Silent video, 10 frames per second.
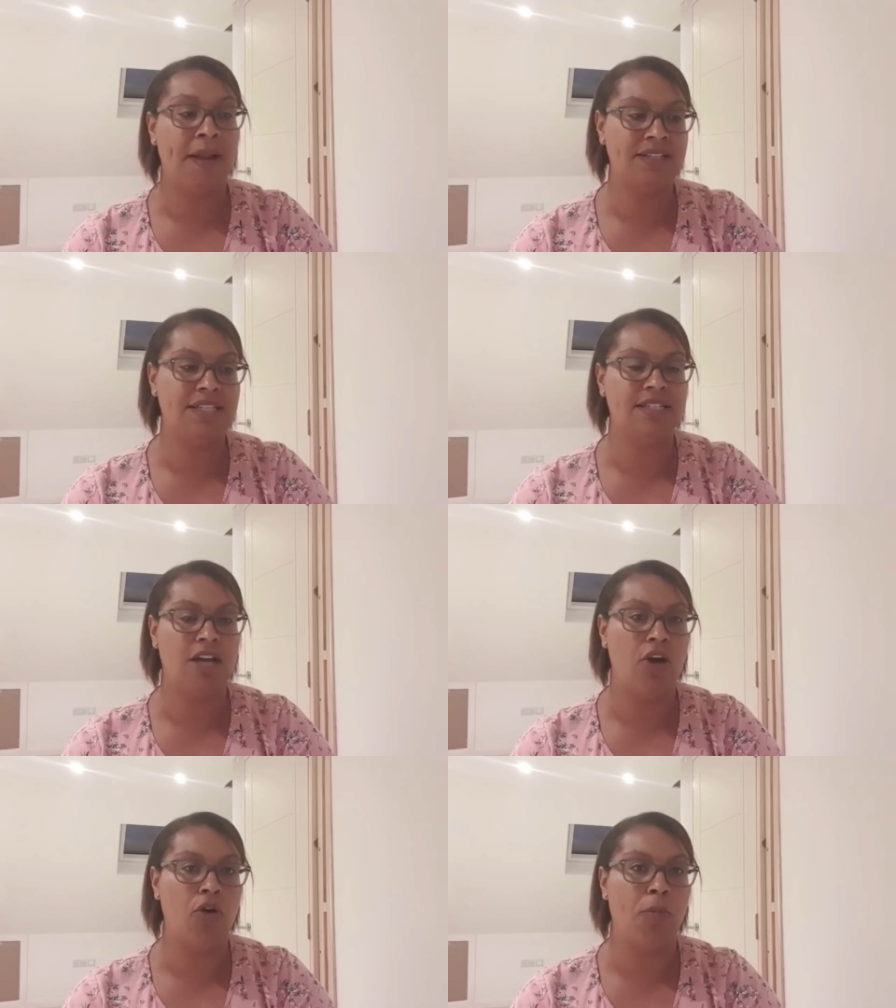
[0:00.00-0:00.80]
Plus there's a
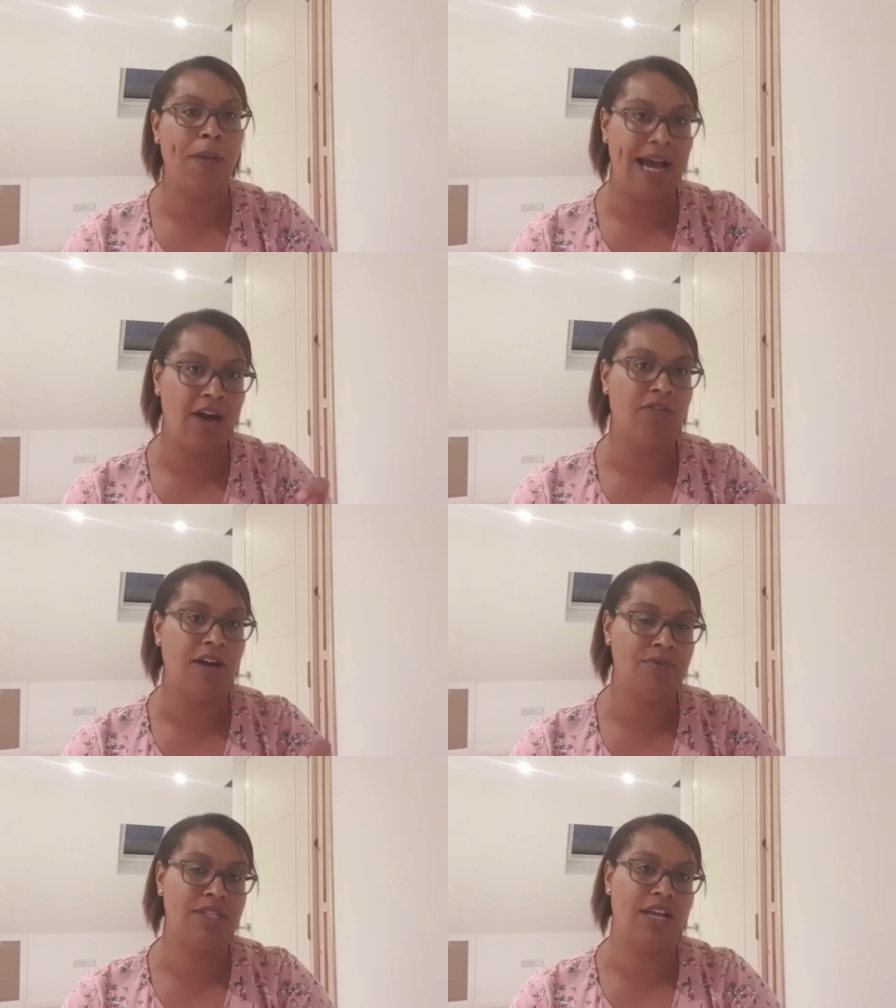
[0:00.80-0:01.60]
whole power
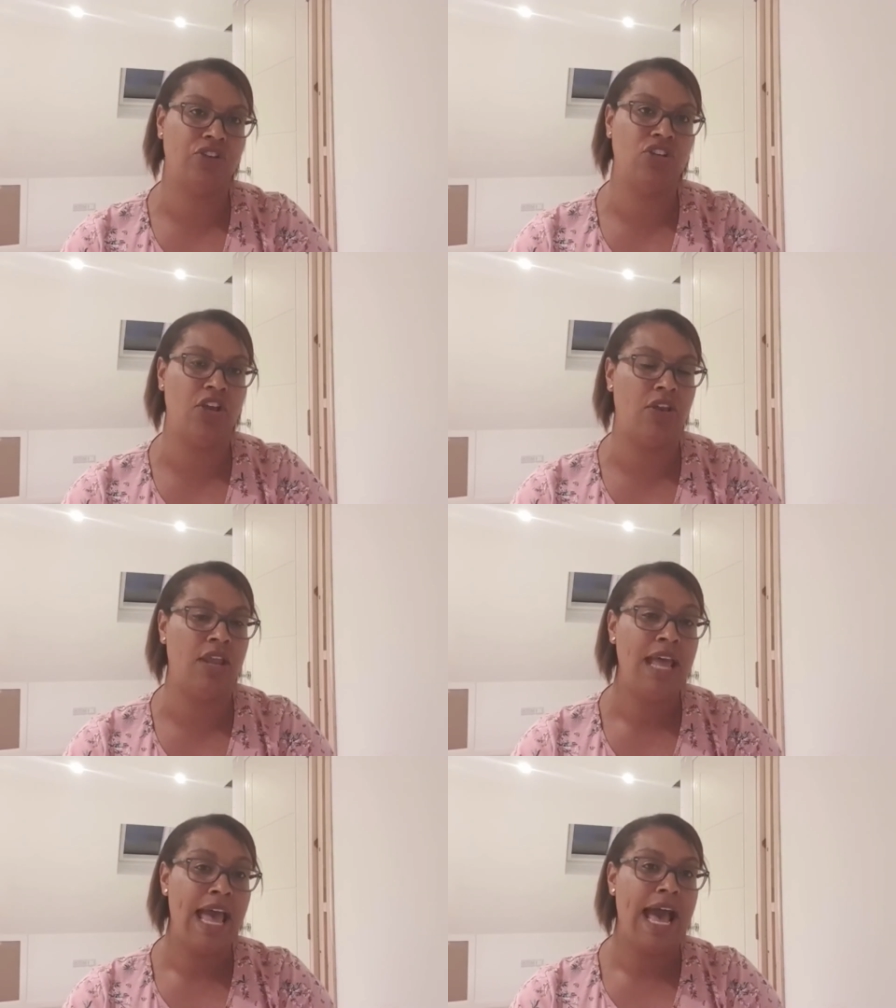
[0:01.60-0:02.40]
up section,
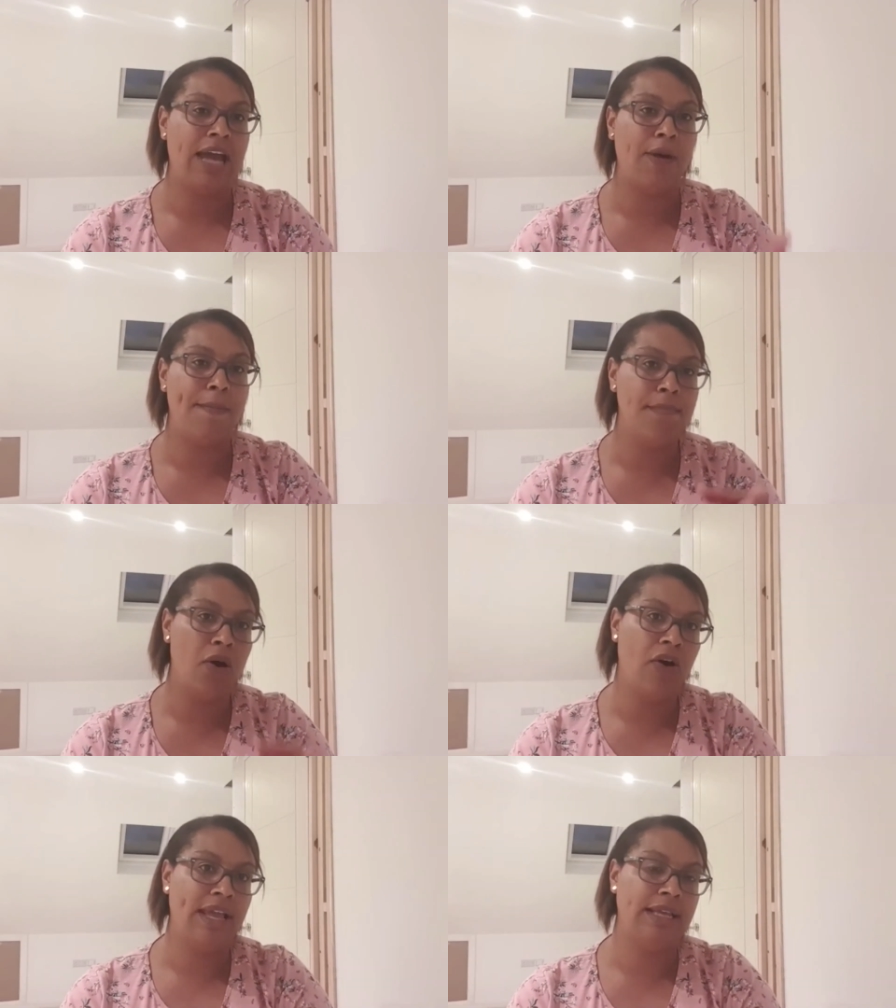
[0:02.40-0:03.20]
and I
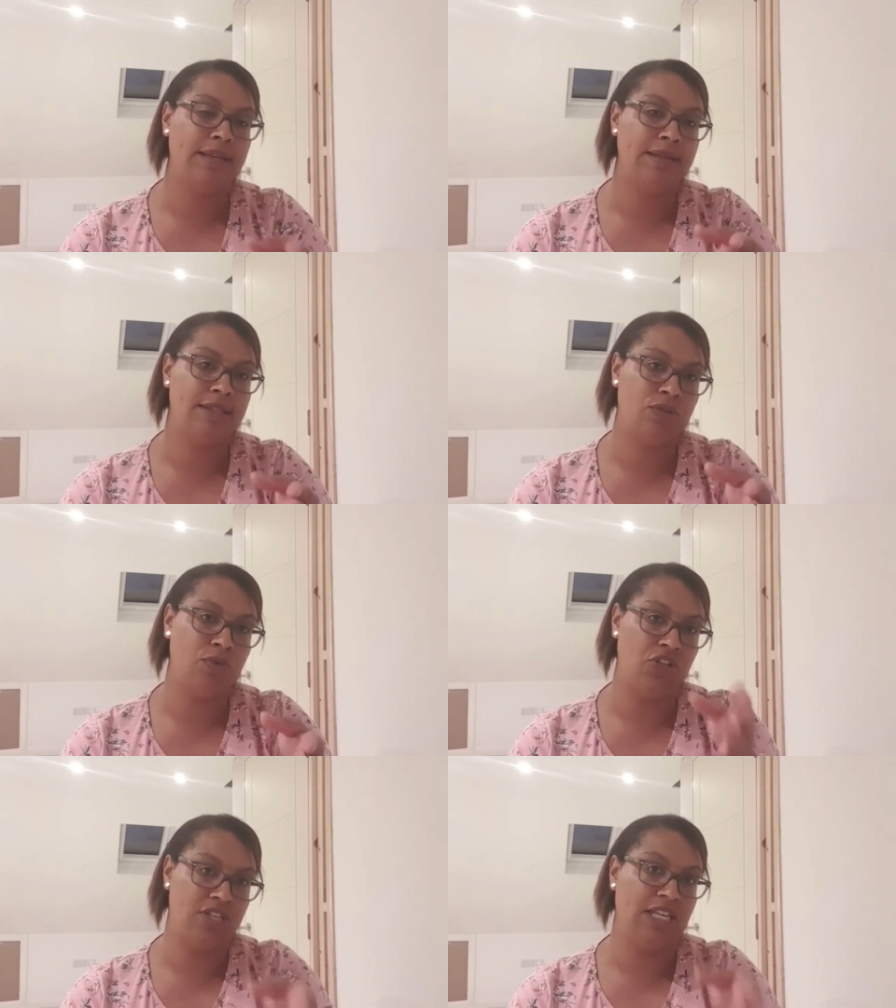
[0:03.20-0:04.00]
might
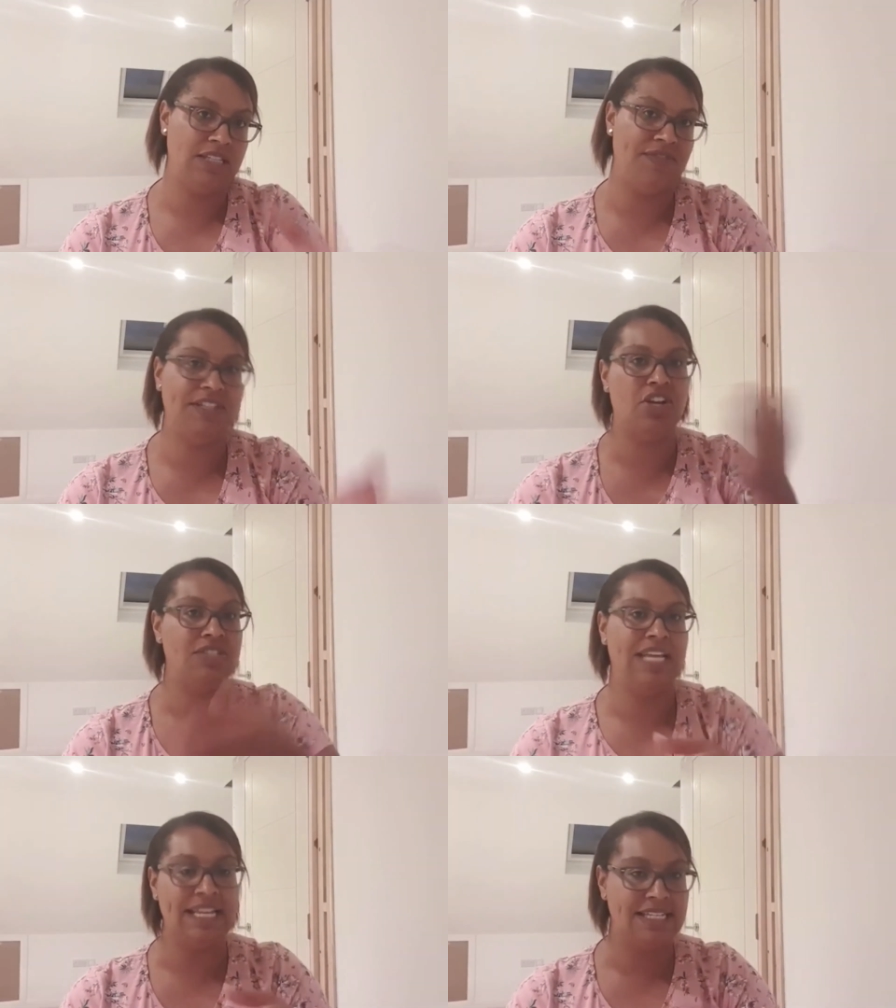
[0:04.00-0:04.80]
switch these
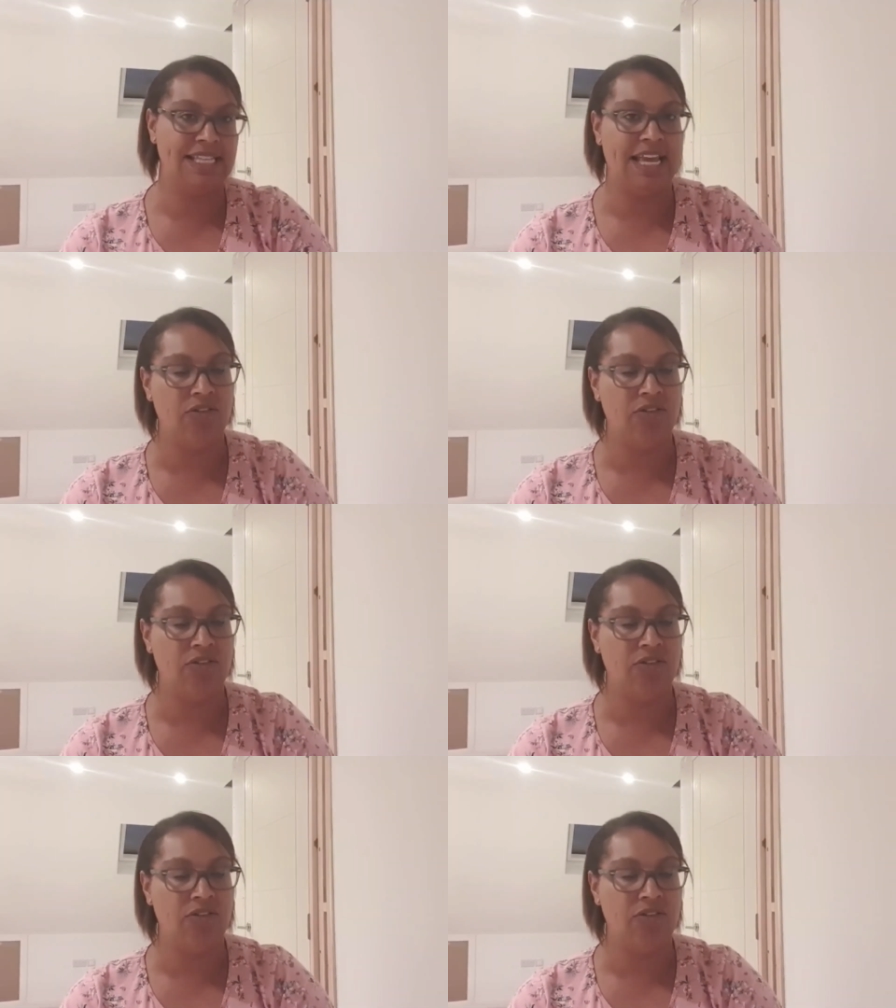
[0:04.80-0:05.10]
videos into there.